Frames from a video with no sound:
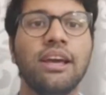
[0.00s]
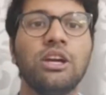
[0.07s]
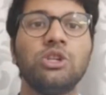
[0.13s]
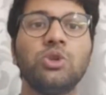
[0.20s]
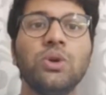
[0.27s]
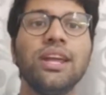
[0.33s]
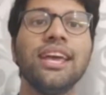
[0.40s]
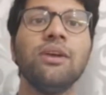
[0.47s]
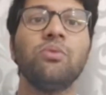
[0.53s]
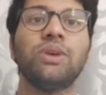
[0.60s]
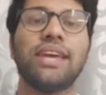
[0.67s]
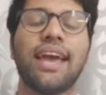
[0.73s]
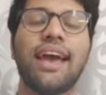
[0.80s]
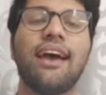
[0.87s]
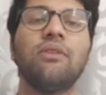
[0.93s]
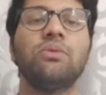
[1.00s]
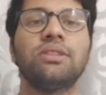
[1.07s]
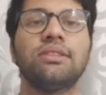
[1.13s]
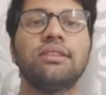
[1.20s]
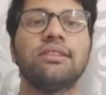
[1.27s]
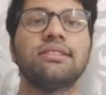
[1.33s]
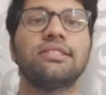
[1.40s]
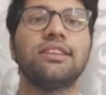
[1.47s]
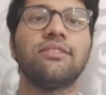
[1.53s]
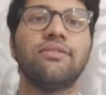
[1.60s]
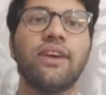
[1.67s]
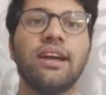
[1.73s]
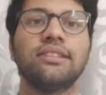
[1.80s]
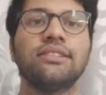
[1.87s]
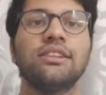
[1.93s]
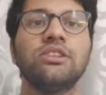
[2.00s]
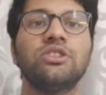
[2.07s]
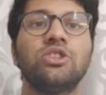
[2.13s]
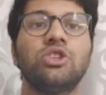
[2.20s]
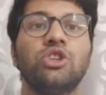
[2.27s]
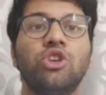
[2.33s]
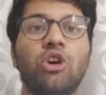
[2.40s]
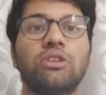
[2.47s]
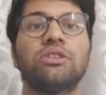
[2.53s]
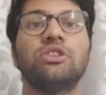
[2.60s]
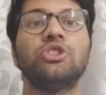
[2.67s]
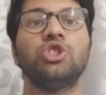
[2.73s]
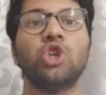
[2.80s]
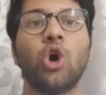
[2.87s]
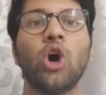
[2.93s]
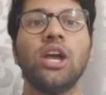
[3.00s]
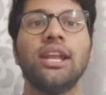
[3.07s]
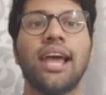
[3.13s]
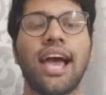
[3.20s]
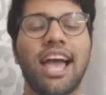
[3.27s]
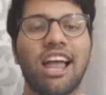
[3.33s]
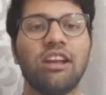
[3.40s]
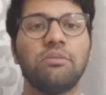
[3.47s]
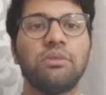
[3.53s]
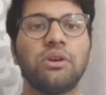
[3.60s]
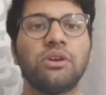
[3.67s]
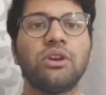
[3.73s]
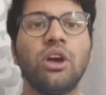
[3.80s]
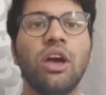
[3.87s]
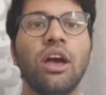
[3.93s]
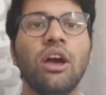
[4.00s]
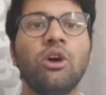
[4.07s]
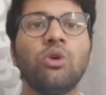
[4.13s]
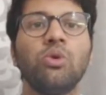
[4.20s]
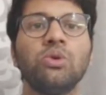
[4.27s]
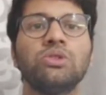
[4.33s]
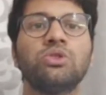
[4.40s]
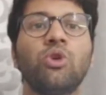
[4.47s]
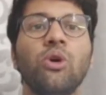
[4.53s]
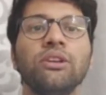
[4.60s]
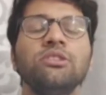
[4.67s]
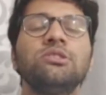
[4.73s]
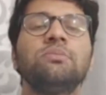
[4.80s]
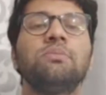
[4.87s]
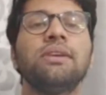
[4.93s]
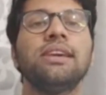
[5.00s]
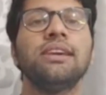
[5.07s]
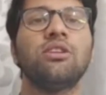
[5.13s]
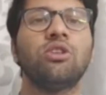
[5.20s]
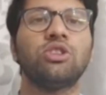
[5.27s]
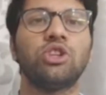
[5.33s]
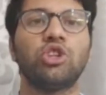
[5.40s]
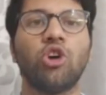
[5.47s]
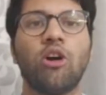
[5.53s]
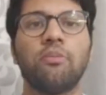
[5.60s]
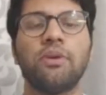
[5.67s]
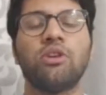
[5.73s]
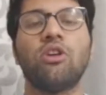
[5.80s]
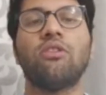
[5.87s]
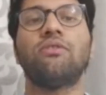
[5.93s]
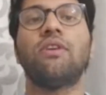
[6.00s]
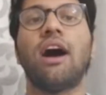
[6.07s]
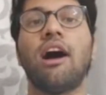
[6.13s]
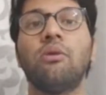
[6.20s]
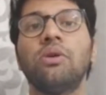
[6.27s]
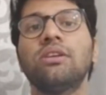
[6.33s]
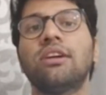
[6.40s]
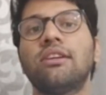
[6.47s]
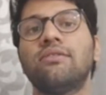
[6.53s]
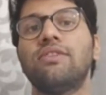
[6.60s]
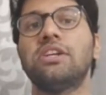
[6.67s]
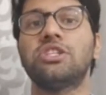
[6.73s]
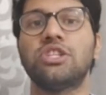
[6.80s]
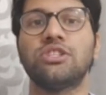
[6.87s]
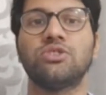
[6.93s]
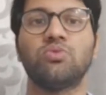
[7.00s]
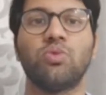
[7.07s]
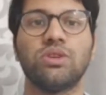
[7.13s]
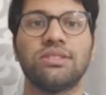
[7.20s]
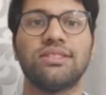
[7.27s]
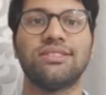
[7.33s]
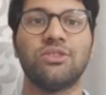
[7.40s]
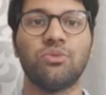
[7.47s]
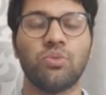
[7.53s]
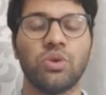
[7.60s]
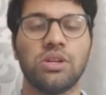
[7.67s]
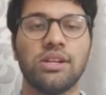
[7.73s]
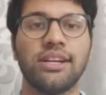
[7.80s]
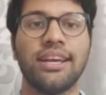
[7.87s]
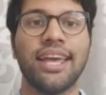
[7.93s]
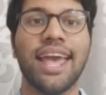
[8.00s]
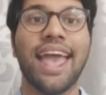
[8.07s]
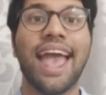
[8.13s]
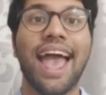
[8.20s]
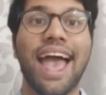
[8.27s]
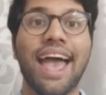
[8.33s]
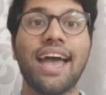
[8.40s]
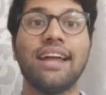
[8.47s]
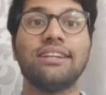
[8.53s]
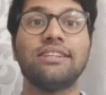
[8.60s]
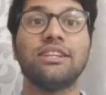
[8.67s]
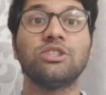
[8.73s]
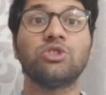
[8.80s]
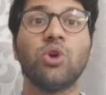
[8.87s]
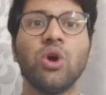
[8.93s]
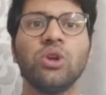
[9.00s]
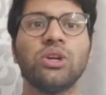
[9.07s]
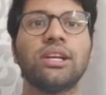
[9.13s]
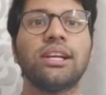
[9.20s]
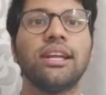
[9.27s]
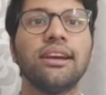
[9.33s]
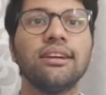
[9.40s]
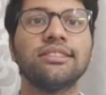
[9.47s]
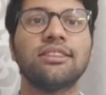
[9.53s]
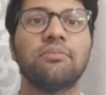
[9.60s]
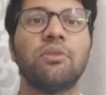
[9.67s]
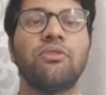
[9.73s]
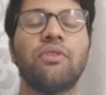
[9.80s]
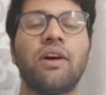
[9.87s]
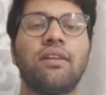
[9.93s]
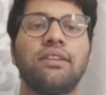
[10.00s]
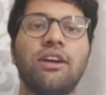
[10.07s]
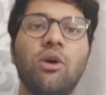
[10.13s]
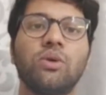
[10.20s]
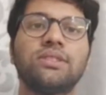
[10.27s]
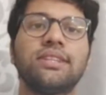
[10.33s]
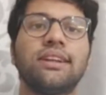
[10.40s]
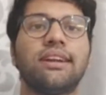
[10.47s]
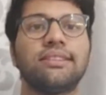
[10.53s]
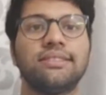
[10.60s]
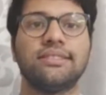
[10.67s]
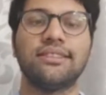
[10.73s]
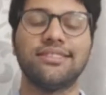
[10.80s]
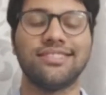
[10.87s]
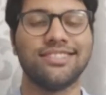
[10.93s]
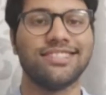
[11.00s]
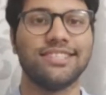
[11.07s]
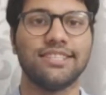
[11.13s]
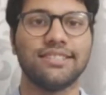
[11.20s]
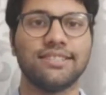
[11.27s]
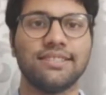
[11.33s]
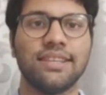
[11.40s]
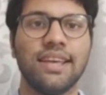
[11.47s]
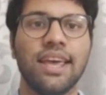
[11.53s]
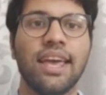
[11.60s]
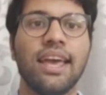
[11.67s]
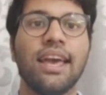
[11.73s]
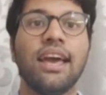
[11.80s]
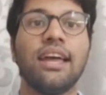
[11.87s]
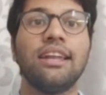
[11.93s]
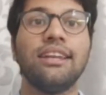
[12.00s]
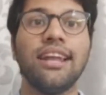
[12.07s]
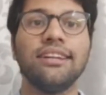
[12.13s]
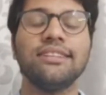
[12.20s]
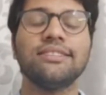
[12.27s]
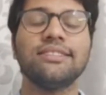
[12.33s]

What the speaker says: Today we have with us evangelist Dr. Joel Albert, who is going to speak on the topic of our convictions versus the world and is going to clear some of our doubts and uncertainties. Let us